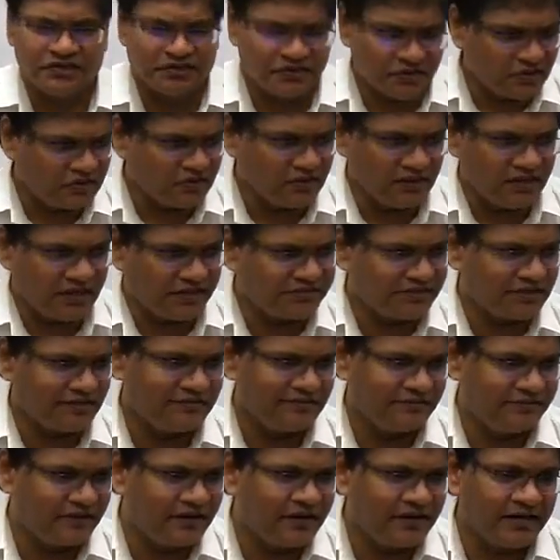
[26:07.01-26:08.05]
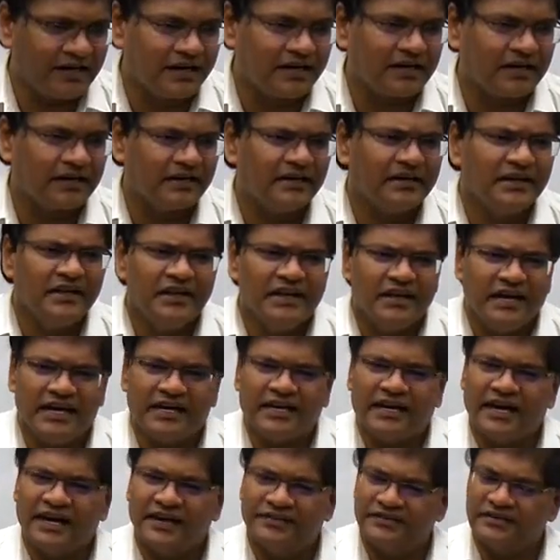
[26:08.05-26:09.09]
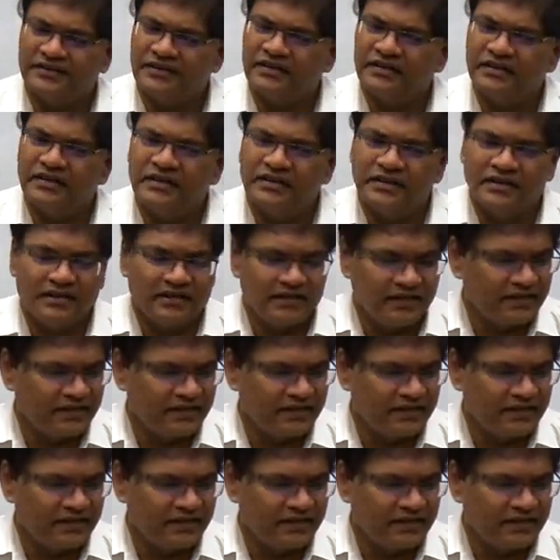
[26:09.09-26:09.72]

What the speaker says: to show to the rest of the world that it has